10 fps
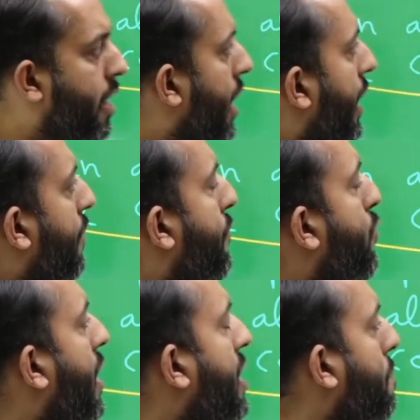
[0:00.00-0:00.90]
If you
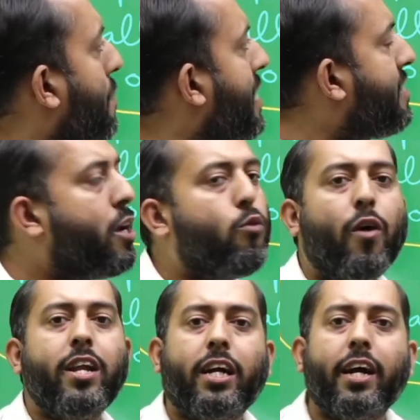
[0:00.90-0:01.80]
are replacing
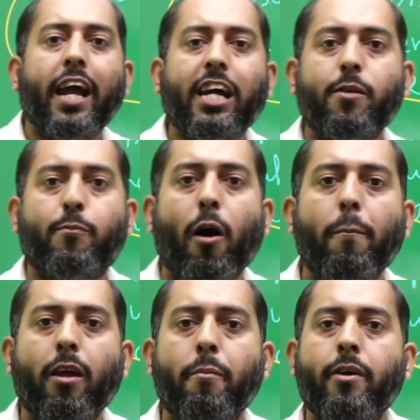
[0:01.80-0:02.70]
one correct
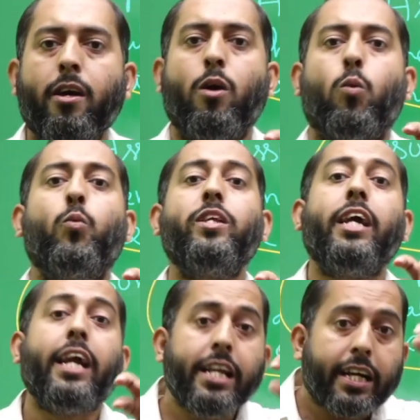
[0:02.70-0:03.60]
problem with
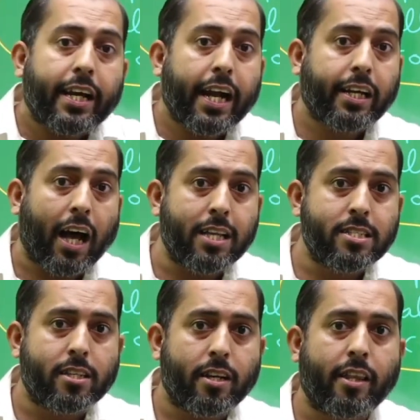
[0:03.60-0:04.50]
incorrect
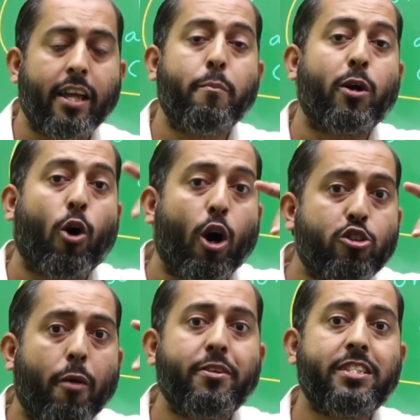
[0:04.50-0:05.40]
answer, then because
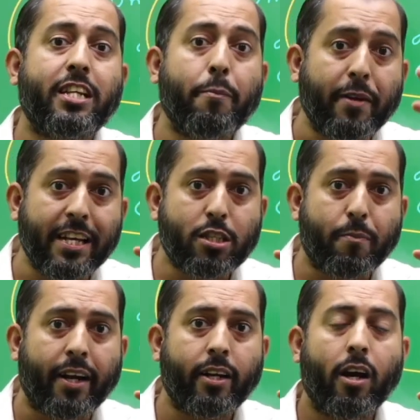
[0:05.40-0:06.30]
of this
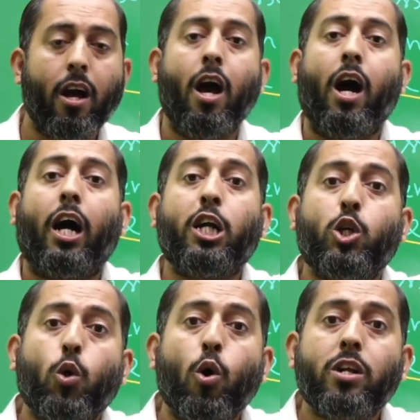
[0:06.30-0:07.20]
replacement, a
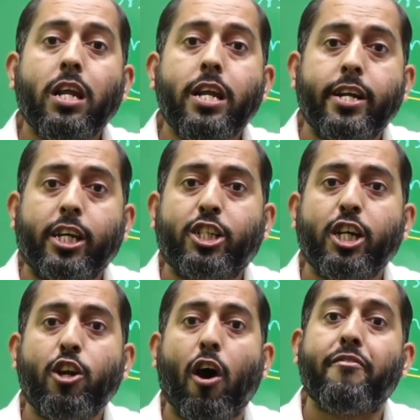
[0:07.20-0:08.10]
total
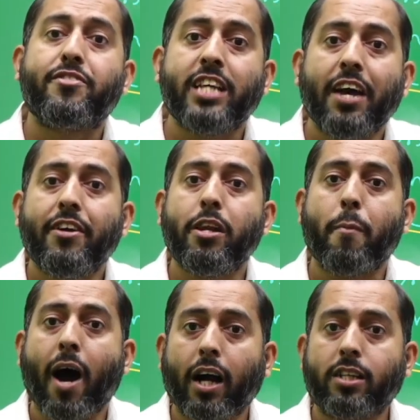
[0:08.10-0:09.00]
reduction of 7
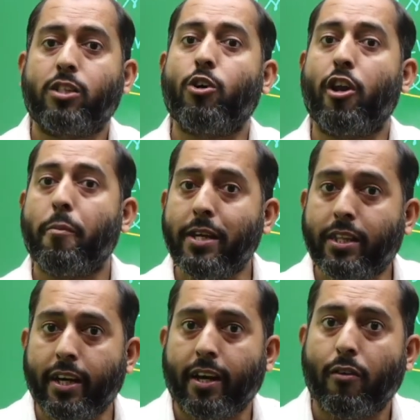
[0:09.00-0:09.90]
marks gonna be
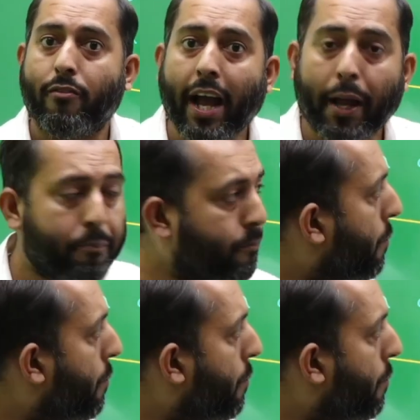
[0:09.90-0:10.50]
there. Why?